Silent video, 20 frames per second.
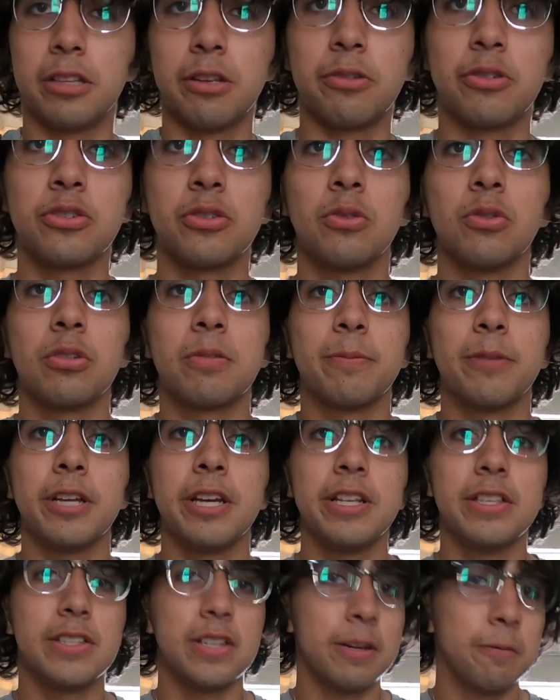shoulder
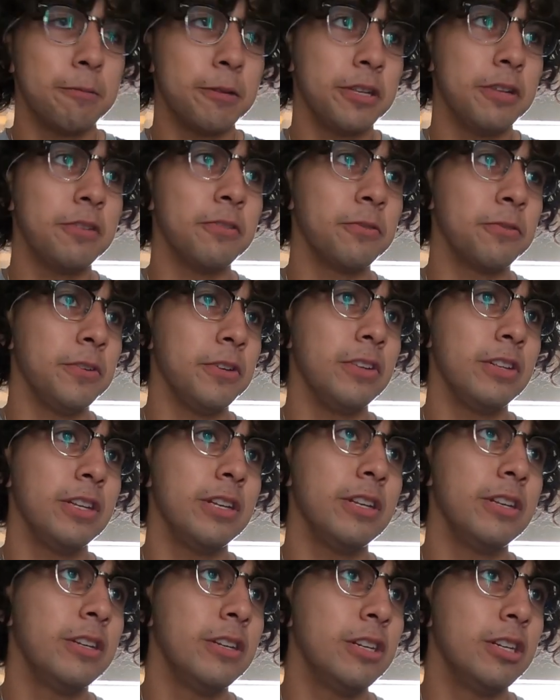blades. I really don't feel
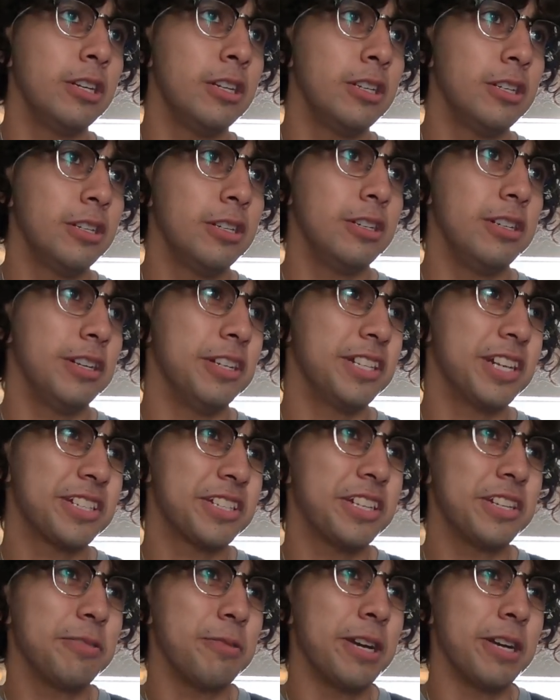it. It's
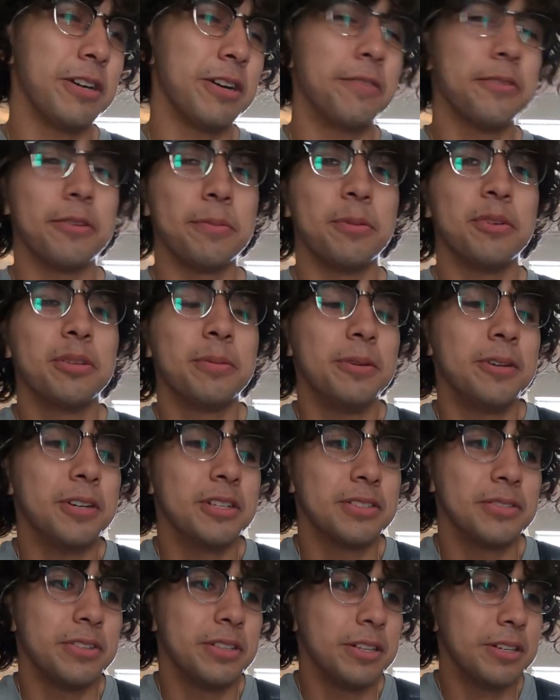actually quite comfortable, to be
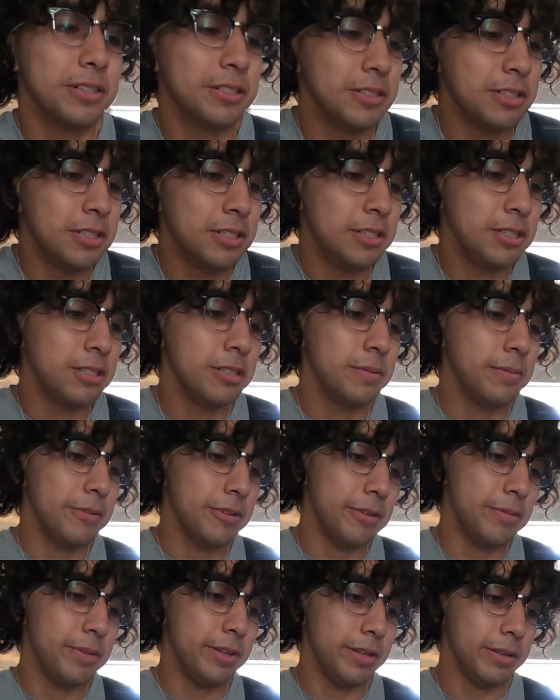honest with y'all.
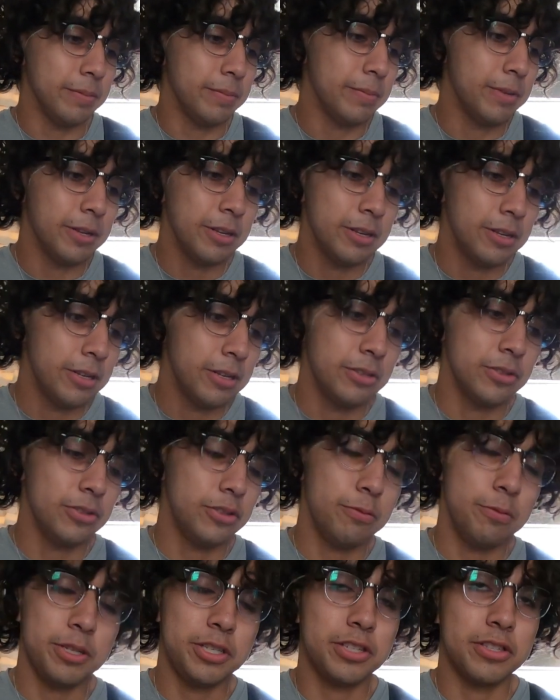I mean,
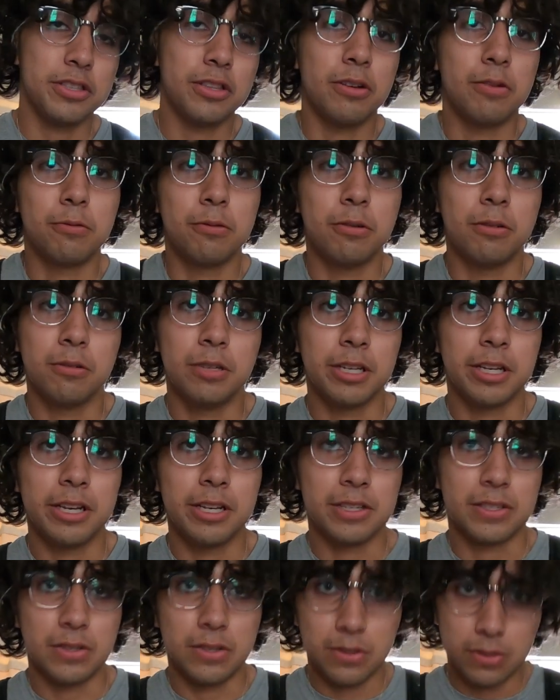to each is their own, I
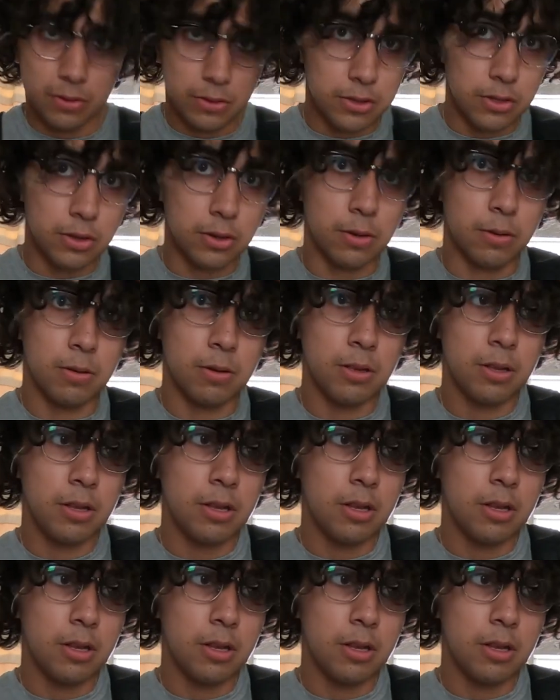guess. So,